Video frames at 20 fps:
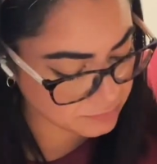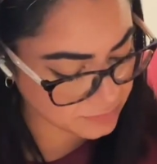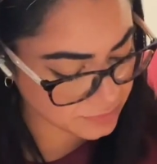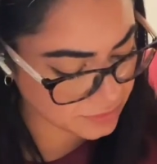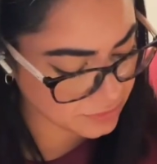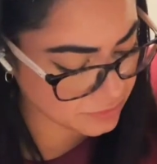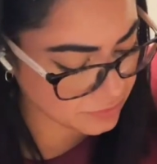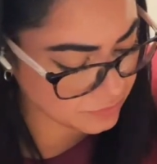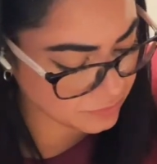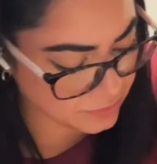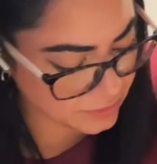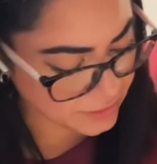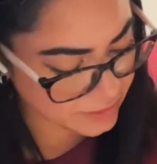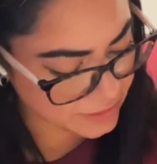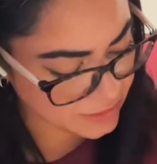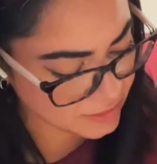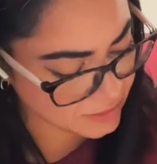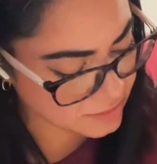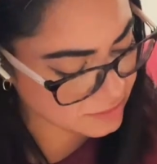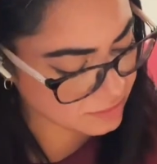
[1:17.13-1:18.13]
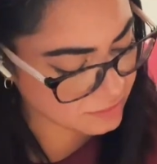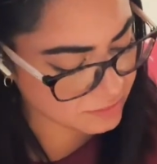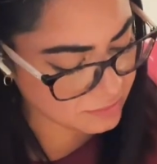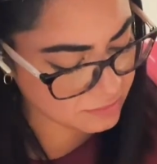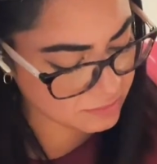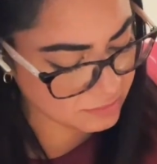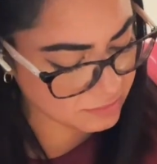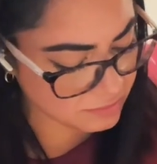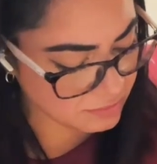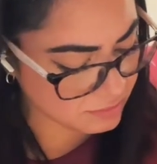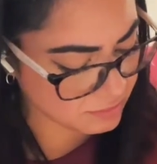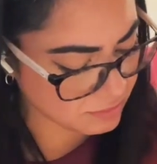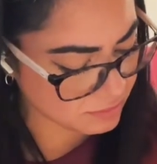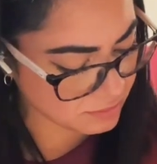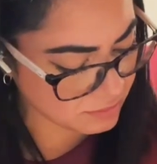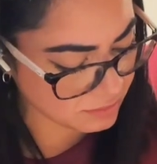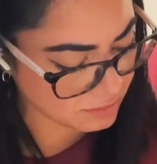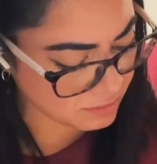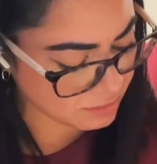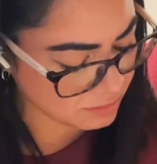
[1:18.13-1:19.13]
You know, like
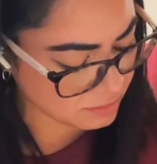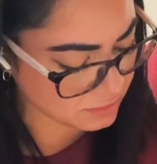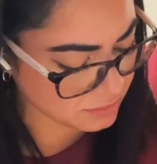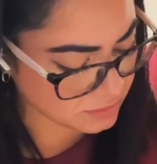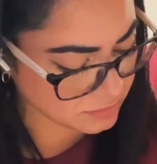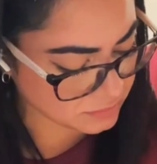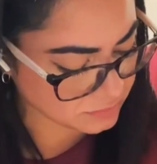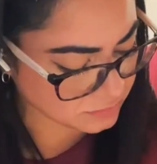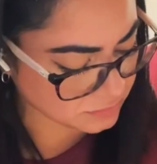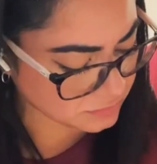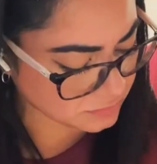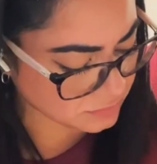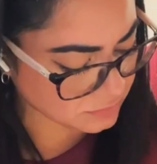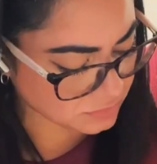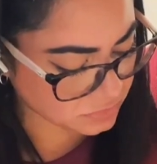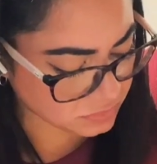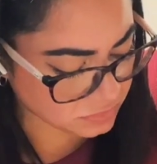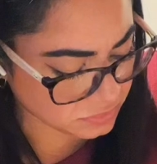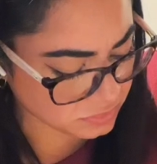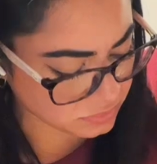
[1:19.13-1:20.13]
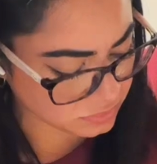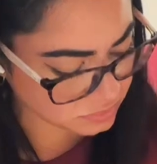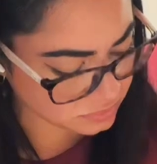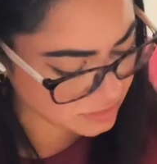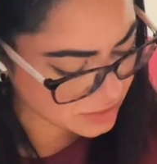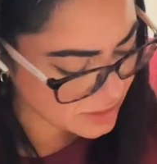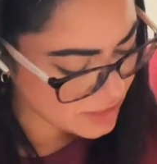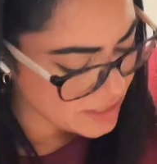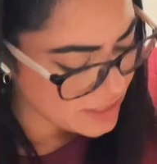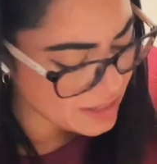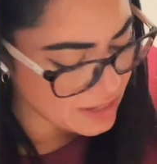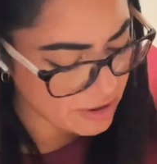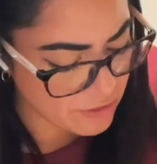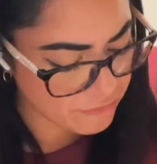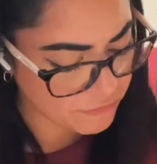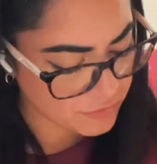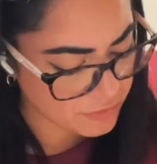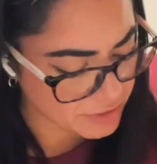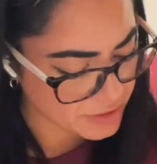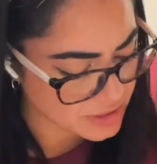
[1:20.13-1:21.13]
a
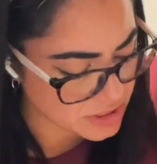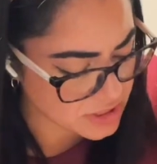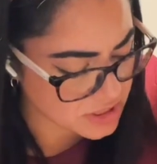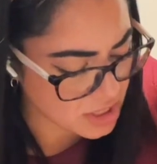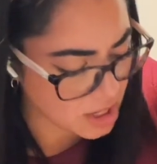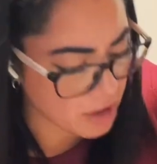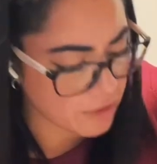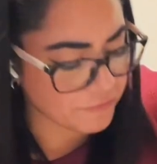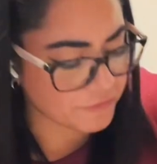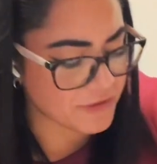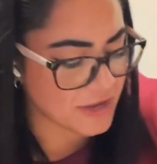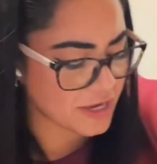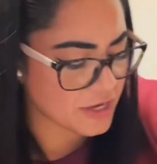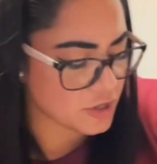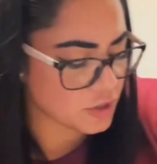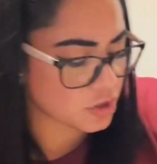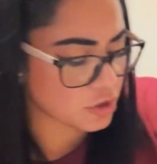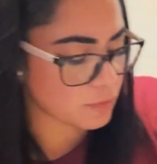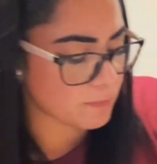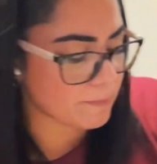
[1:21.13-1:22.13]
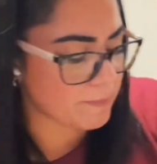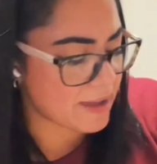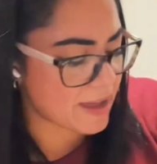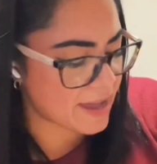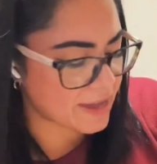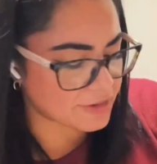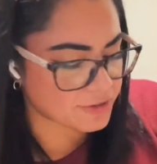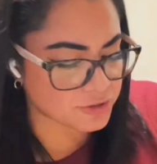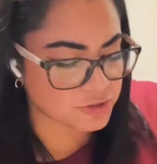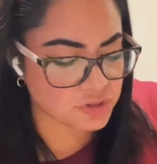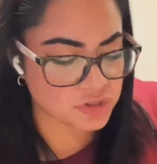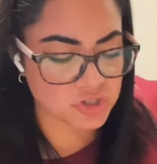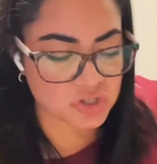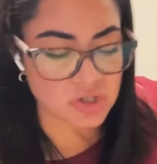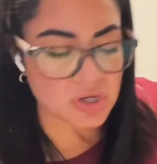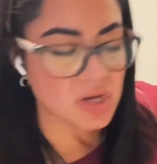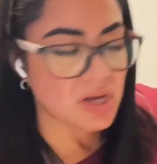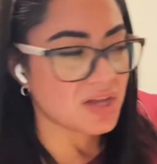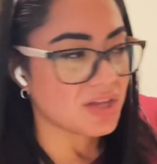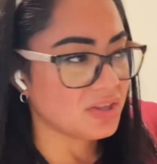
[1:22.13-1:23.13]
very soft that you can manage,
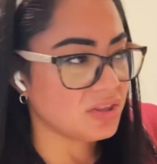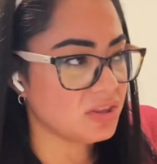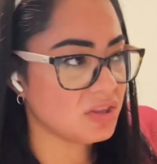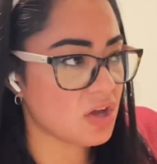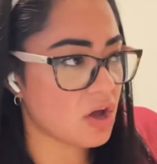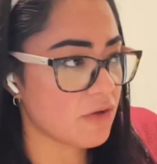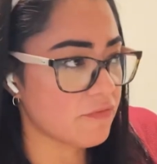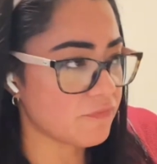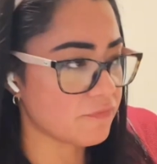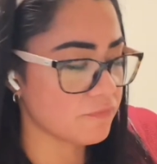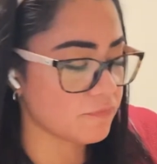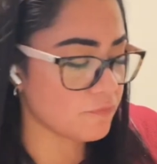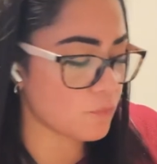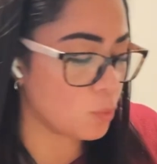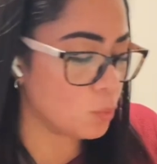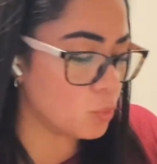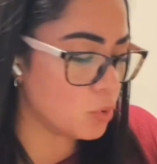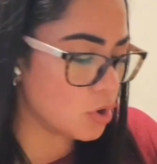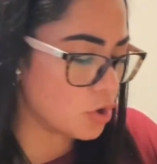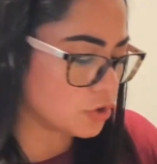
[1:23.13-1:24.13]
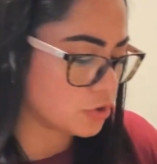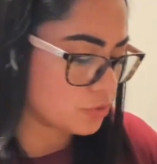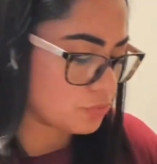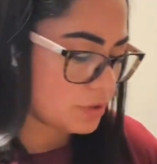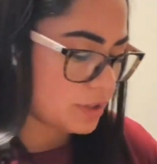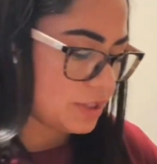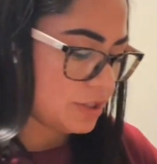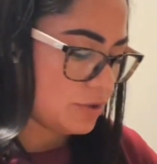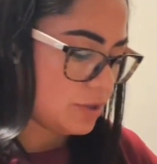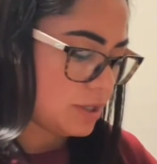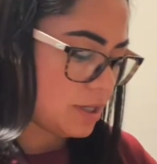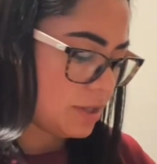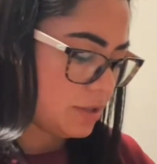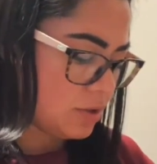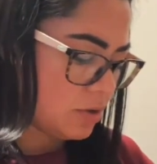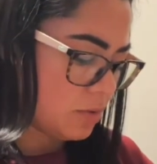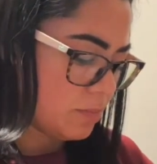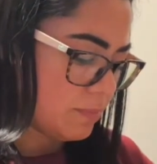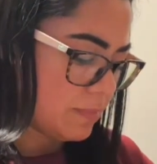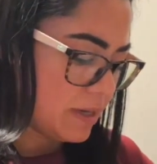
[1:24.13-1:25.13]
not watery. You
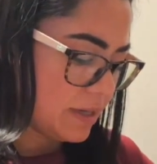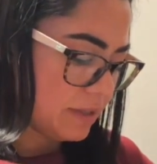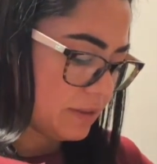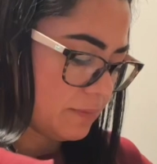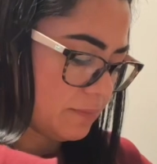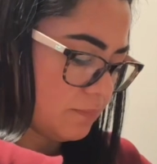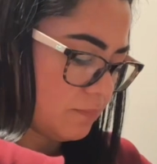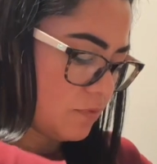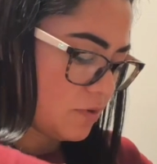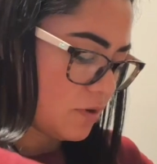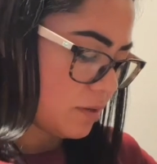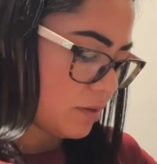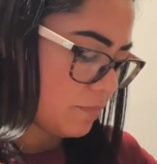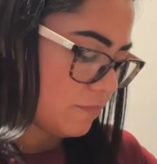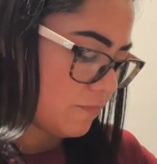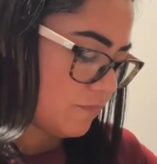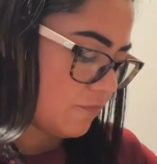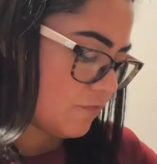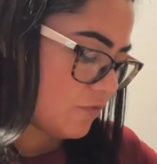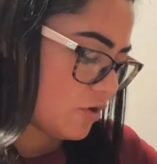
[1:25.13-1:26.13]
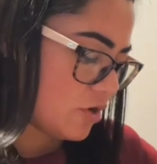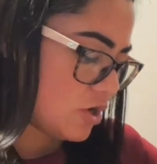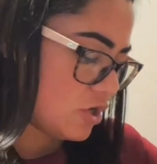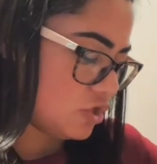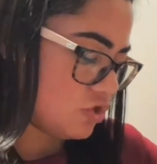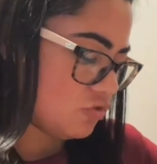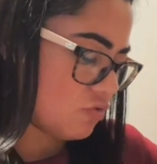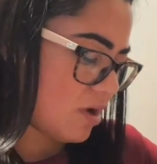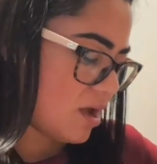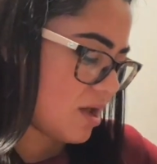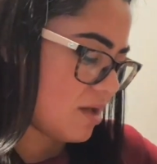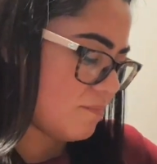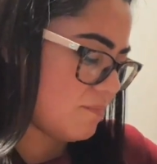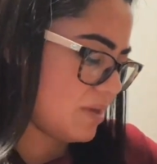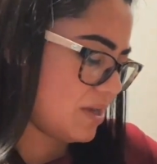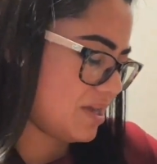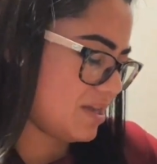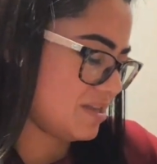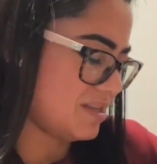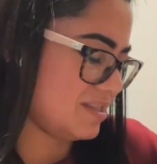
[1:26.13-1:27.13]
cannot make them very dry
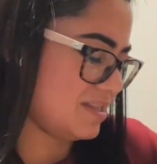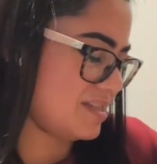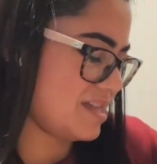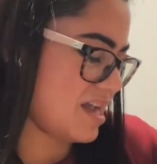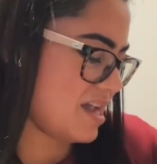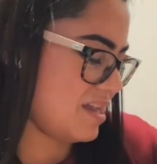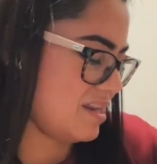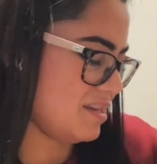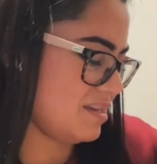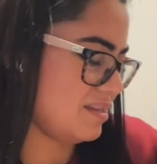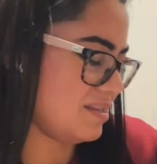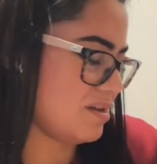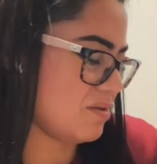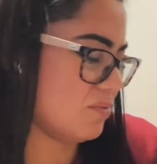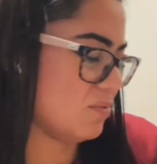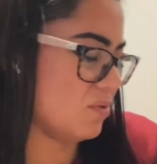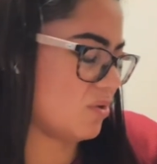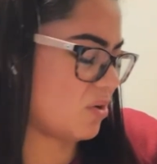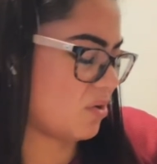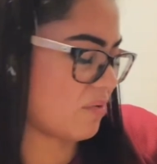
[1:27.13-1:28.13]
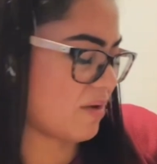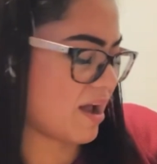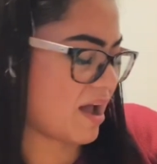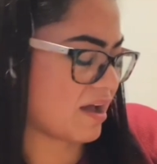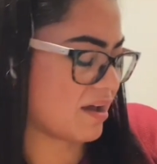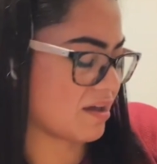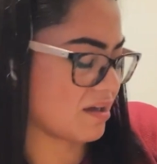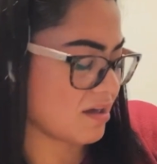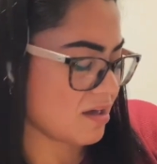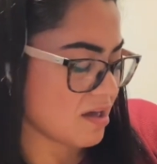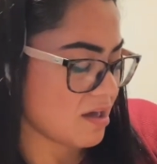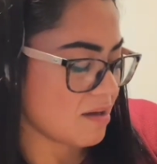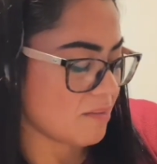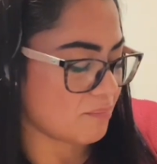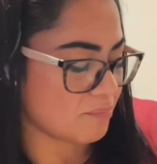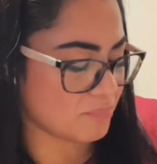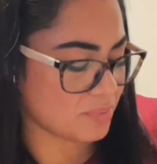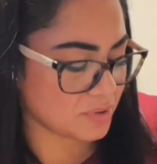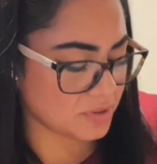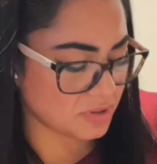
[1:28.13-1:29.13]
because then they will crack,
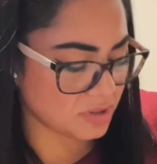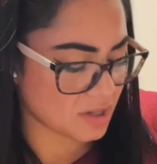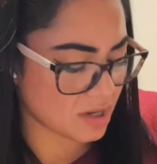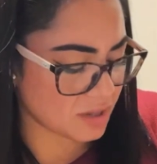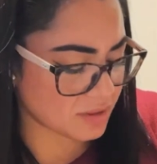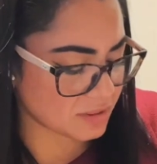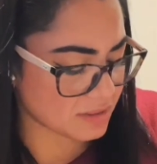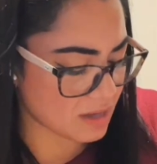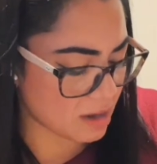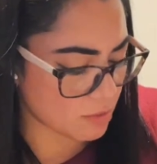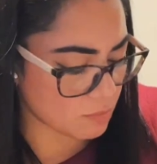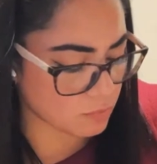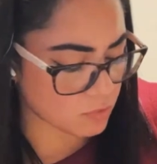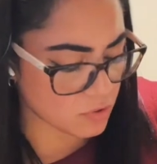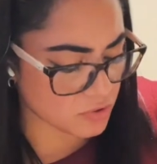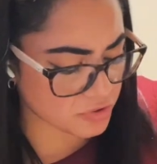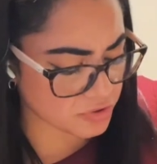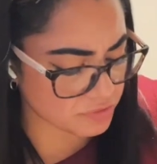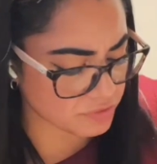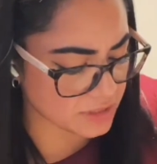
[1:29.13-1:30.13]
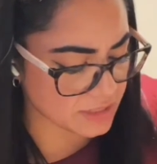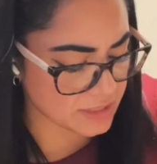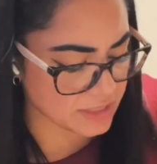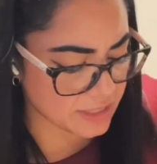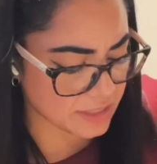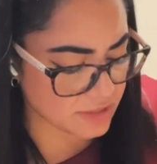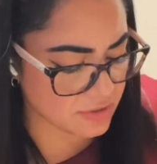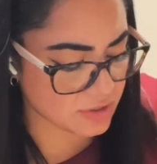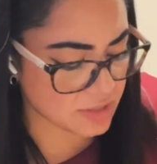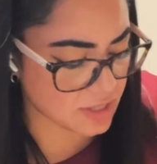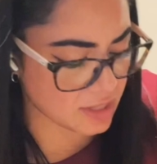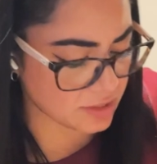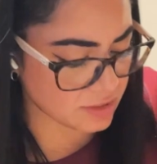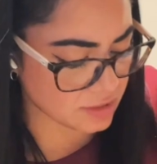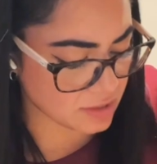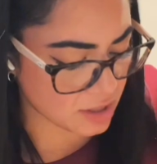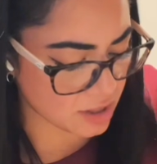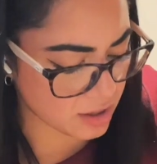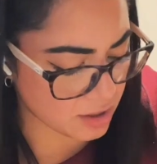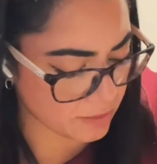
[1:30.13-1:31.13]
but not that watery that you
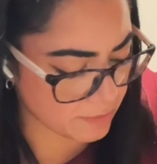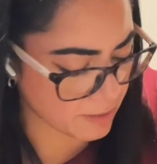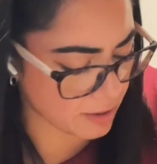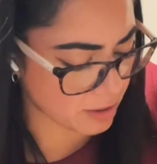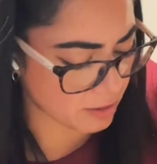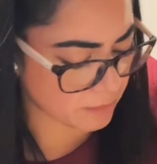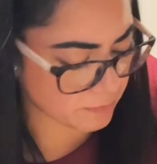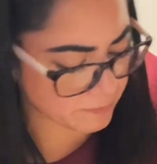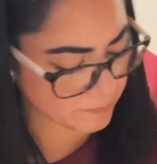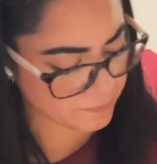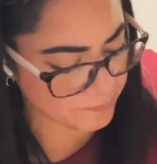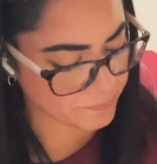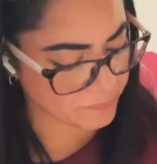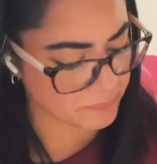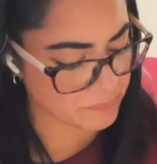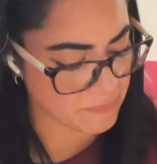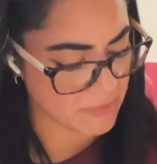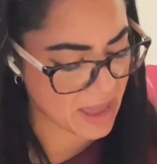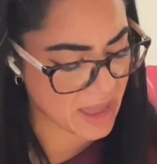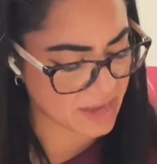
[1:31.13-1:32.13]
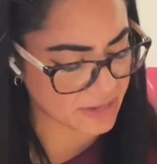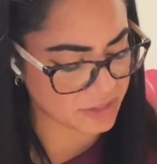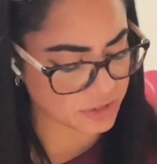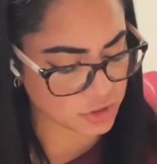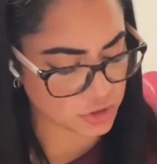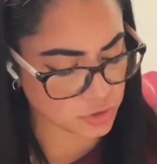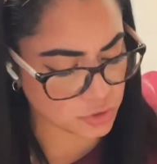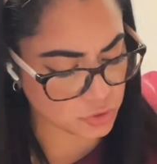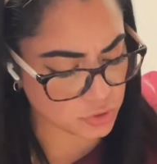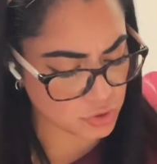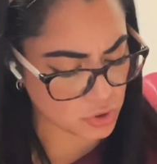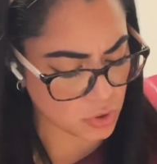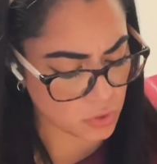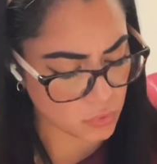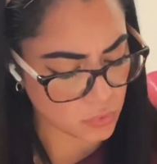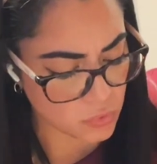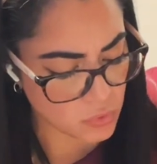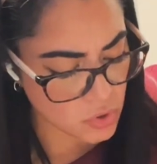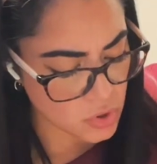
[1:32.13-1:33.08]
cannot manage the dough.